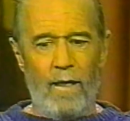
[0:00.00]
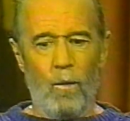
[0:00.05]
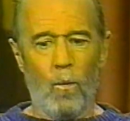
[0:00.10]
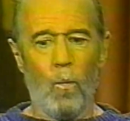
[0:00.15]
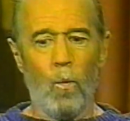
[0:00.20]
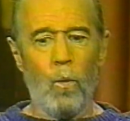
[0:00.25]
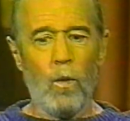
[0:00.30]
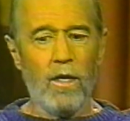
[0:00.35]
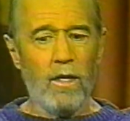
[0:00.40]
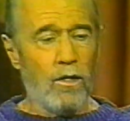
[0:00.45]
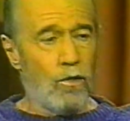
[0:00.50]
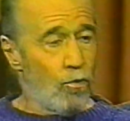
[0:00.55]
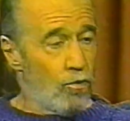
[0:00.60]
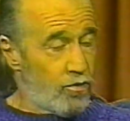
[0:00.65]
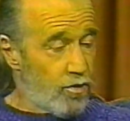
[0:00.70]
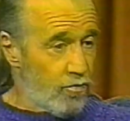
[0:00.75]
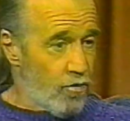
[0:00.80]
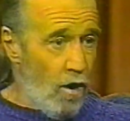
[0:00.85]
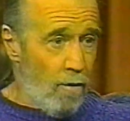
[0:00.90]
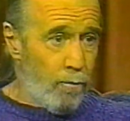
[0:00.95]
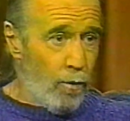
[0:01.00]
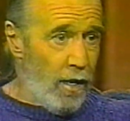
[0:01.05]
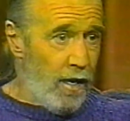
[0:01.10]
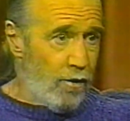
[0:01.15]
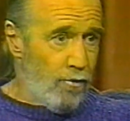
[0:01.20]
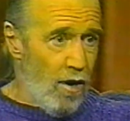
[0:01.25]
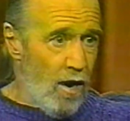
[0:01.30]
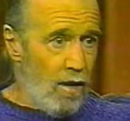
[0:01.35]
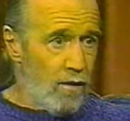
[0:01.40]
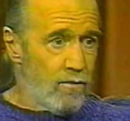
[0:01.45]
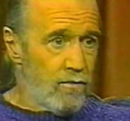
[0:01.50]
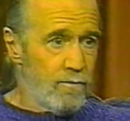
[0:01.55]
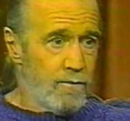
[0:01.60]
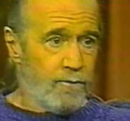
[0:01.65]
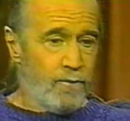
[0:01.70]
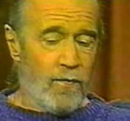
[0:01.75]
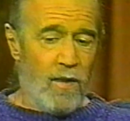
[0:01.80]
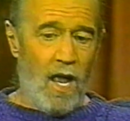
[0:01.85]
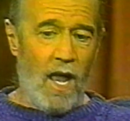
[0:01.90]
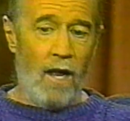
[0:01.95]
we used as our playgrounds,
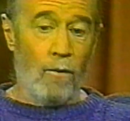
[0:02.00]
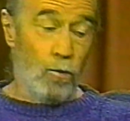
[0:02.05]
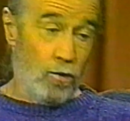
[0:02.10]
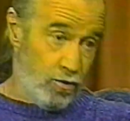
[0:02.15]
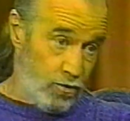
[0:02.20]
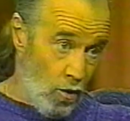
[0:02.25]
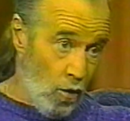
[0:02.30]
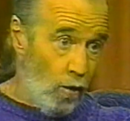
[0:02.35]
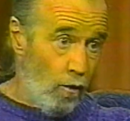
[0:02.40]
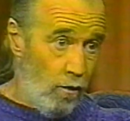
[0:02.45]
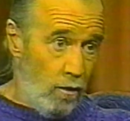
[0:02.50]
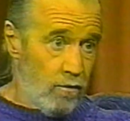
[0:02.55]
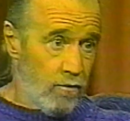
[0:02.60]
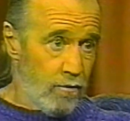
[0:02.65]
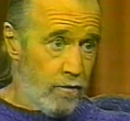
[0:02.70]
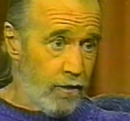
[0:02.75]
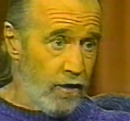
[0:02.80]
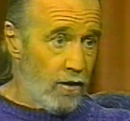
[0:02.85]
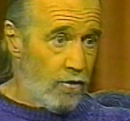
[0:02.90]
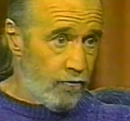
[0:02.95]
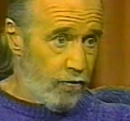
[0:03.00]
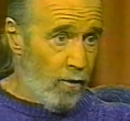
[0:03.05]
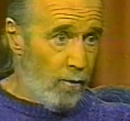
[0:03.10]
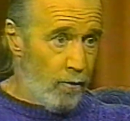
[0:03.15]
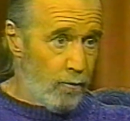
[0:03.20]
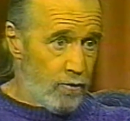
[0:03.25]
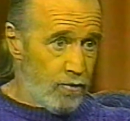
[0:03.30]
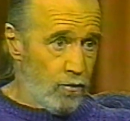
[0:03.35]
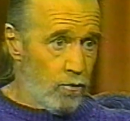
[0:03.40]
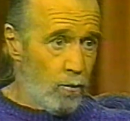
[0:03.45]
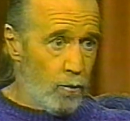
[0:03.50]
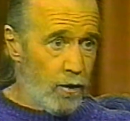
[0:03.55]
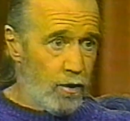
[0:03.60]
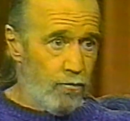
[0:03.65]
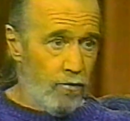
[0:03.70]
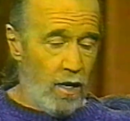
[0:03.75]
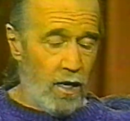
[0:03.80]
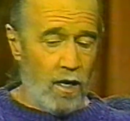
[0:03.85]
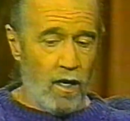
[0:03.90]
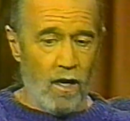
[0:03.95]
and we stole things from them, too, and we
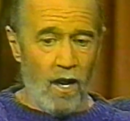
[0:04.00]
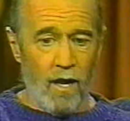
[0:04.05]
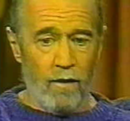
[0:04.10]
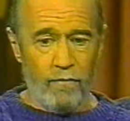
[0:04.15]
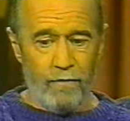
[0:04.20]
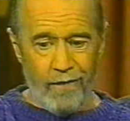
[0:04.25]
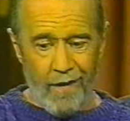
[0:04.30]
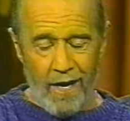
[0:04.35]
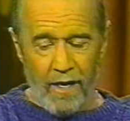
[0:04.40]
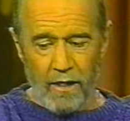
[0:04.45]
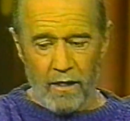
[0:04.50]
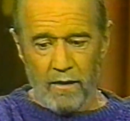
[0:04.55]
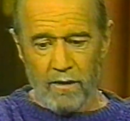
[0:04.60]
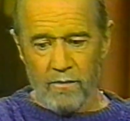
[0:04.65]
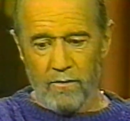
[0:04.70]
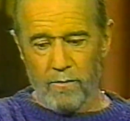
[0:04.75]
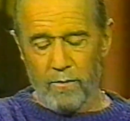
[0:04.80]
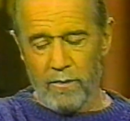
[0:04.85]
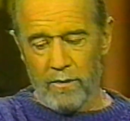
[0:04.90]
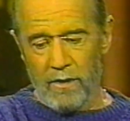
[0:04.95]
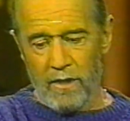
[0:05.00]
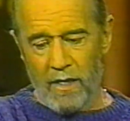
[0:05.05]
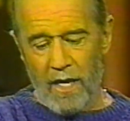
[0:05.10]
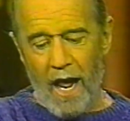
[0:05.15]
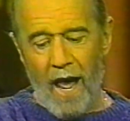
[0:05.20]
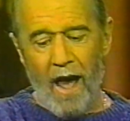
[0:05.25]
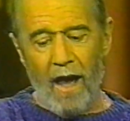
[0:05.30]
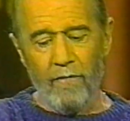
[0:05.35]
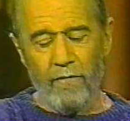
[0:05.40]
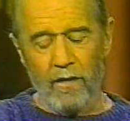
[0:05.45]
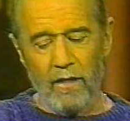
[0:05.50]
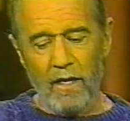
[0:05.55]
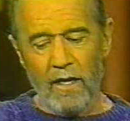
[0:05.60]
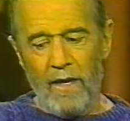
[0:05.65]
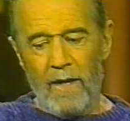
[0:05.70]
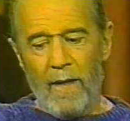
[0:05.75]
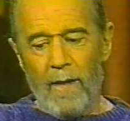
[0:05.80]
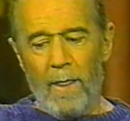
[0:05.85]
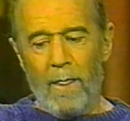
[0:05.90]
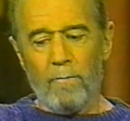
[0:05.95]
created a lot of vandalism and havoc.
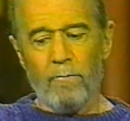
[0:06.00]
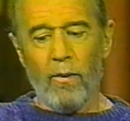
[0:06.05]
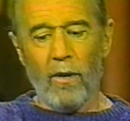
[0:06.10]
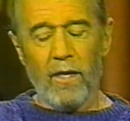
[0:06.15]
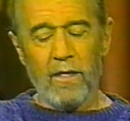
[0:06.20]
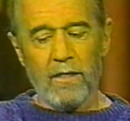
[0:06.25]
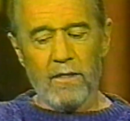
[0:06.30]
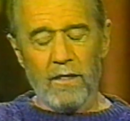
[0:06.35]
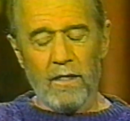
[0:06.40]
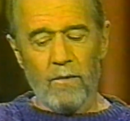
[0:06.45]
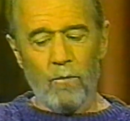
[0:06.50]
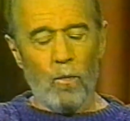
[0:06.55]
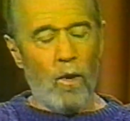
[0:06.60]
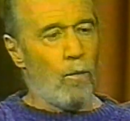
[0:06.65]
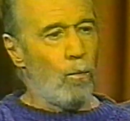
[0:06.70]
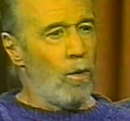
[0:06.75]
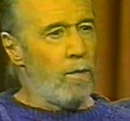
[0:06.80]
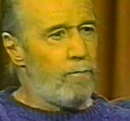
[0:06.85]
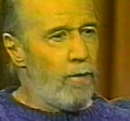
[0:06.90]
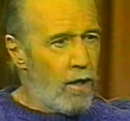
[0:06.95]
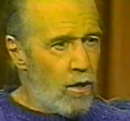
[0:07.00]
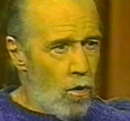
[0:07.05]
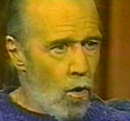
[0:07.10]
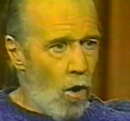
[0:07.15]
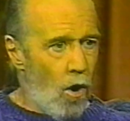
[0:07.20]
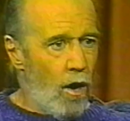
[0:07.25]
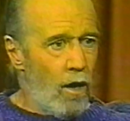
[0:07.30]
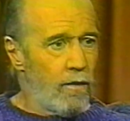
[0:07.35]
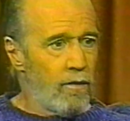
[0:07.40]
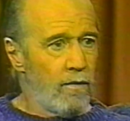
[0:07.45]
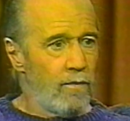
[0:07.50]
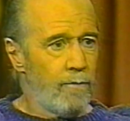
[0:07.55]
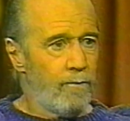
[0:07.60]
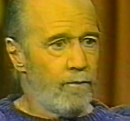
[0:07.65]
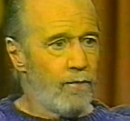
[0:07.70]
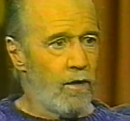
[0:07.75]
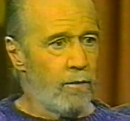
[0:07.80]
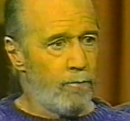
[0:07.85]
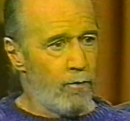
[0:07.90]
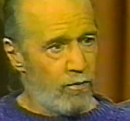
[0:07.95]
But when we'd be caught,
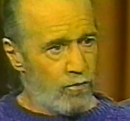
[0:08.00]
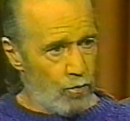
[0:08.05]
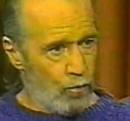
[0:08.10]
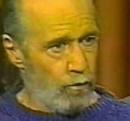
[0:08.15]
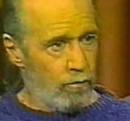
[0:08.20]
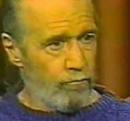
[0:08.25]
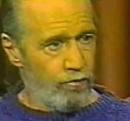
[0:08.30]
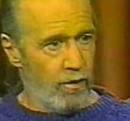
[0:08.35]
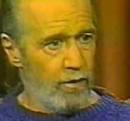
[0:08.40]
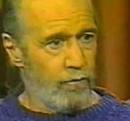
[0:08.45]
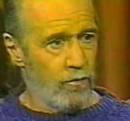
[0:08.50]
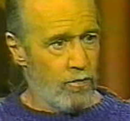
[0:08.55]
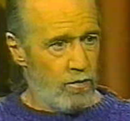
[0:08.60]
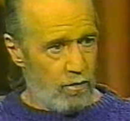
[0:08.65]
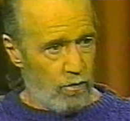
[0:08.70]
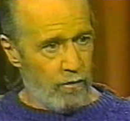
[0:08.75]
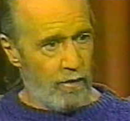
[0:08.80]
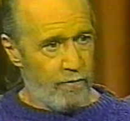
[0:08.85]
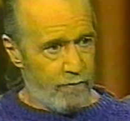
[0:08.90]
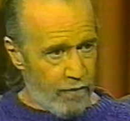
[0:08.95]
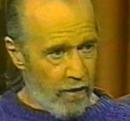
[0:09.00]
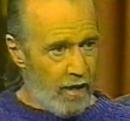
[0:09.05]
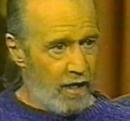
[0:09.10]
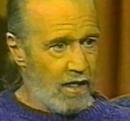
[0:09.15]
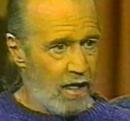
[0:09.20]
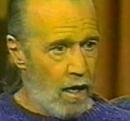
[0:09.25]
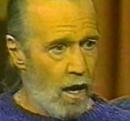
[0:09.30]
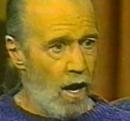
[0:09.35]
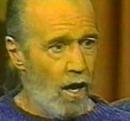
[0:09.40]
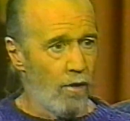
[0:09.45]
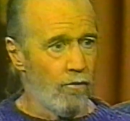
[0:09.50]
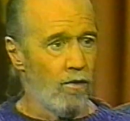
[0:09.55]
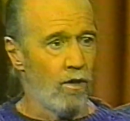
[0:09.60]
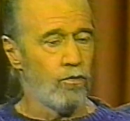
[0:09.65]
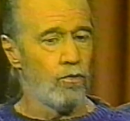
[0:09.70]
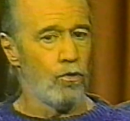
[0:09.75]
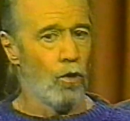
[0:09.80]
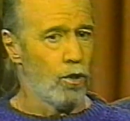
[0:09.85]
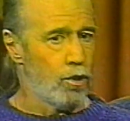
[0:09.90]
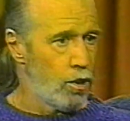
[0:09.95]
there'd be 2 or 3 of us, you know, and they'd finally collar
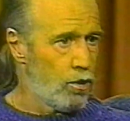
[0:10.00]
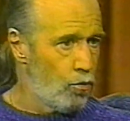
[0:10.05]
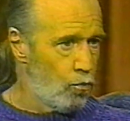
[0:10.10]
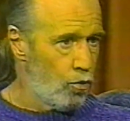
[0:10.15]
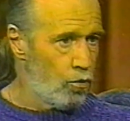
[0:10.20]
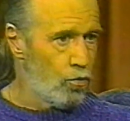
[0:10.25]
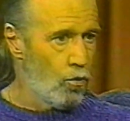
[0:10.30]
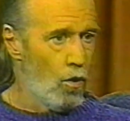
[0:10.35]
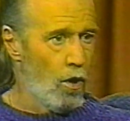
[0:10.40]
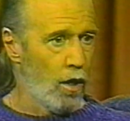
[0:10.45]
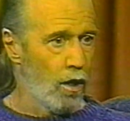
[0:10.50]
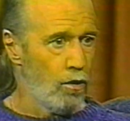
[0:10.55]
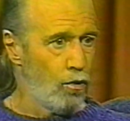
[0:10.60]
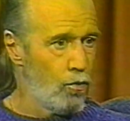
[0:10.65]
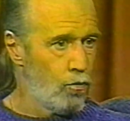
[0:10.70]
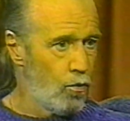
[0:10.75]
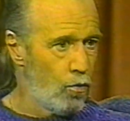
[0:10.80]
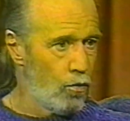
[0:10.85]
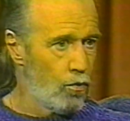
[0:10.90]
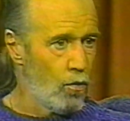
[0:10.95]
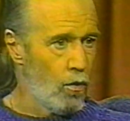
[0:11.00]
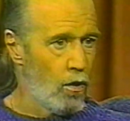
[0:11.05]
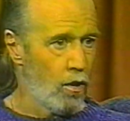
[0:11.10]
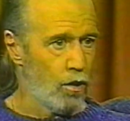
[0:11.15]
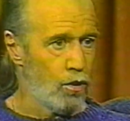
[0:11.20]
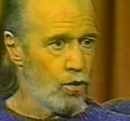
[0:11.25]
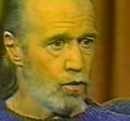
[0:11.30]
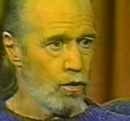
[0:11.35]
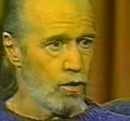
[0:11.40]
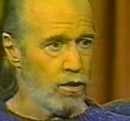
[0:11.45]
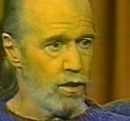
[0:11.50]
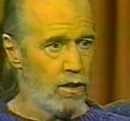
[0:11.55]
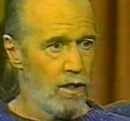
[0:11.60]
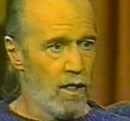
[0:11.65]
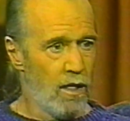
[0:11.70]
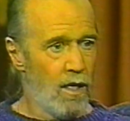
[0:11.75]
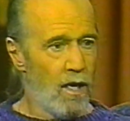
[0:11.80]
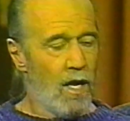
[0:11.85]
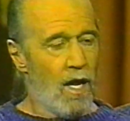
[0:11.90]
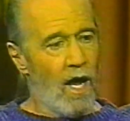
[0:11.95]
us. Yeah. Georgie, do the talking. You do the talking, Georgie.
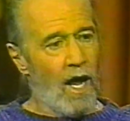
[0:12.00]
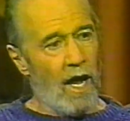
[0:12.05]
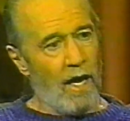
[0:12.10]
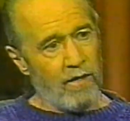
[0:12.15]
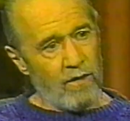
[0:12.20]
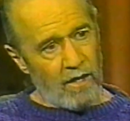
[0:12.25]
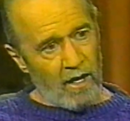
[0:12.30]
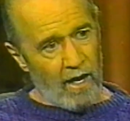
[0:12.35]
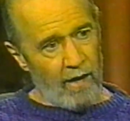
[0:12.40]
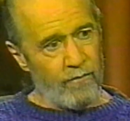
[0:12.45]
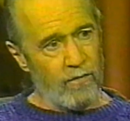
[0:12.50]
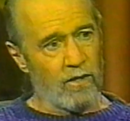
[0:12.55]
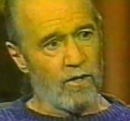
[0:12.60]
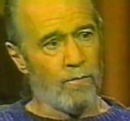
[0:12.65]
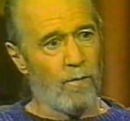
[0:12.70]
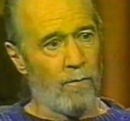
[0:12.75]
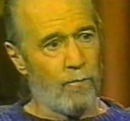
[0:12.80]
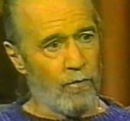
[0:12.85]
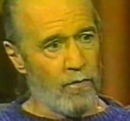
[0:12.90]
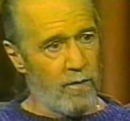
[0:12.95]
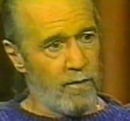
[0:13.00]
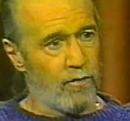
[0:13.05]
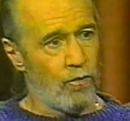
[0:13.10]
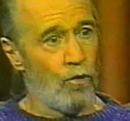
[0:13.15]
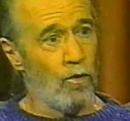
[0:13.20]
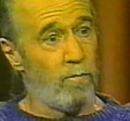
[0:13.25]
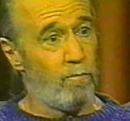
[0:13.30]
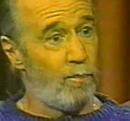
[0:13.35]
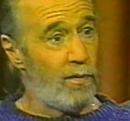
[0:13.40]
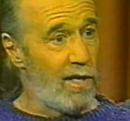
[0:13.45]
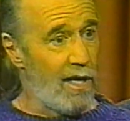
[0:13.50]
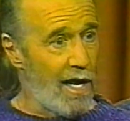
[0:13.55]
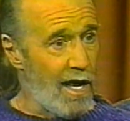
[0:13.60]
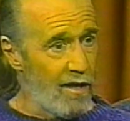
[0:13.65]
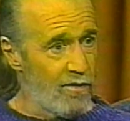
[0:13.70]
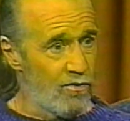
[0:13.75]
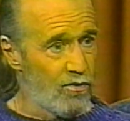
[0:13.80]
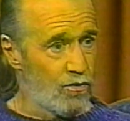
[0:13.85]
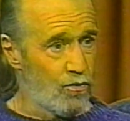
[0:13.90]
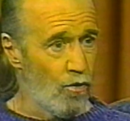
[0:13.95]
And you'd have to come up with a good
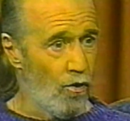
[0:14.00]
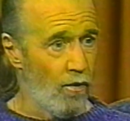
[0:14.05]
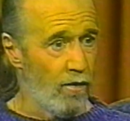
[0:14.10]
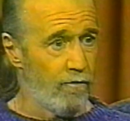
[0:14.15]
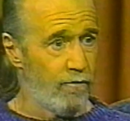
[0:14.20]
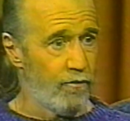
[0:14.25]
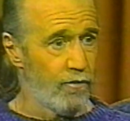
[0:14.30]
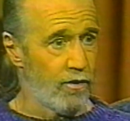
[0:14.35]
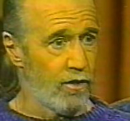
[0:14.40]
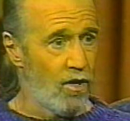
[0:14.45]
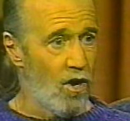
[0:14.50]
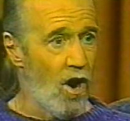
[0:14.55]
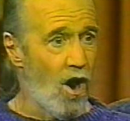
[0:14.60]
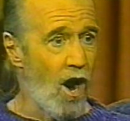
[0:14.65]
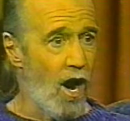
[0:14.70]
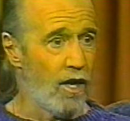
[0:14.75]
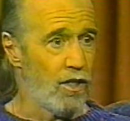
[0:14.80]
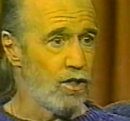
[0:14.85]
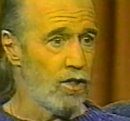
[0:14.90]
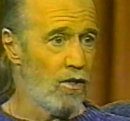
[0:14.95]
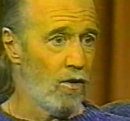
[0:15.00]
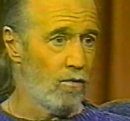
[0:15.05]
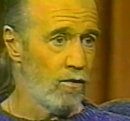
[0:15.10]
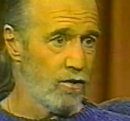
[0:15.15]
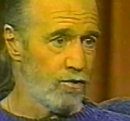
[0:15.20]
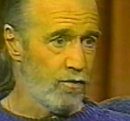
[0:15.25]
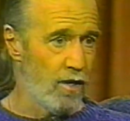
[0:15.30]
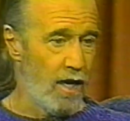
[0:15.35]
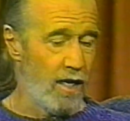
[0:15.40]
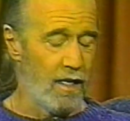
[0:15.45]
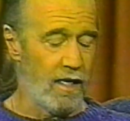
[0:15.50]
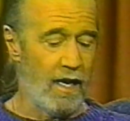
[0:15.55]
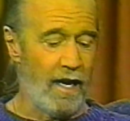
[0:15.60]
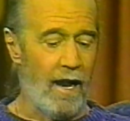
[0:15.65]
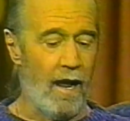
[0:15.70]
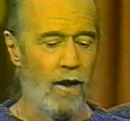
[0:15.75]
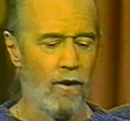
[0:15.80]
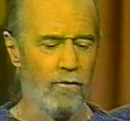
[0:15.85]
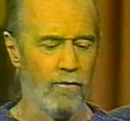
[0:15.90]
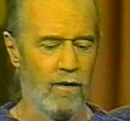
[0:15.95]
BS story for the guard, you know, to try to get
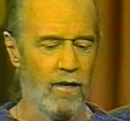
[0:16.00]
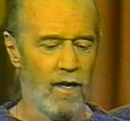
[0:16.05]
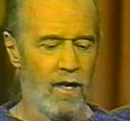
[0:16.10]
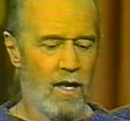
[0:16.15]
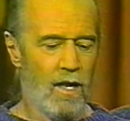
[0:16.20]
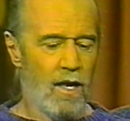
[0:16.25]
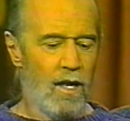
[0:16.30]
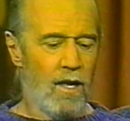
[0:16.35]
out of it.